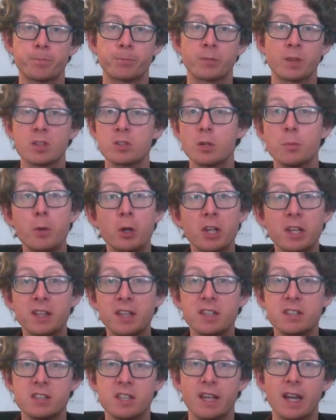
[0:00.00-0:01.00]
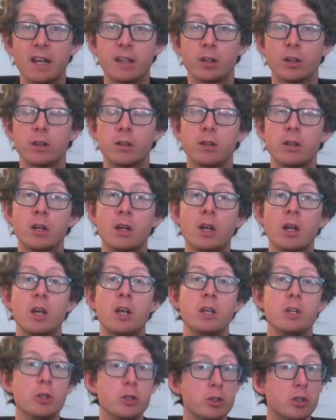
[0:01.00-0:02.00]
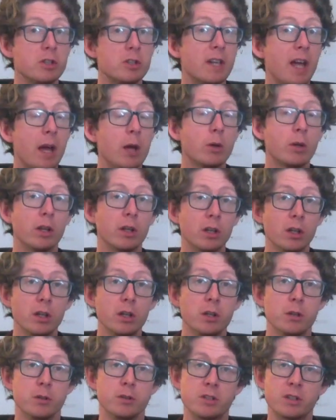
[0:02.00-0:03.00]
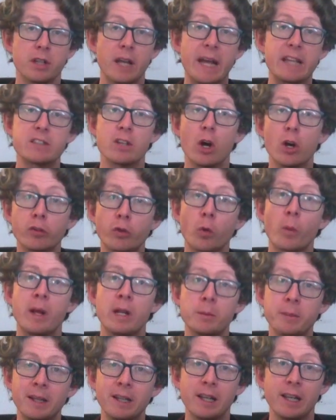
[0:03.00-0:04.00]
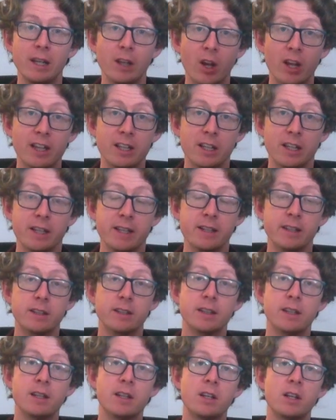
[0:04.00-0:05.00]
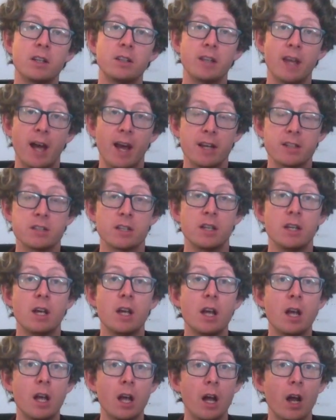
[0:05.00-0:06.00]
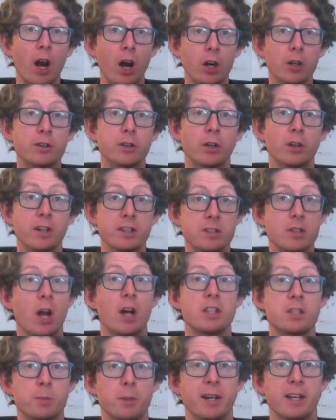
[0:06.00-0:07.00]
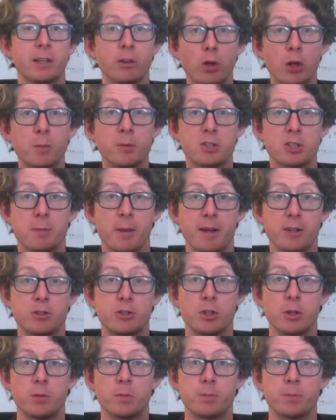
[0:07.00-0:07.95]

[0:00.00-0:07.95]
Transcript: So, putting these together, you should now conclude it's overwhelmingly likely that Arthur is not spreading rumours about you.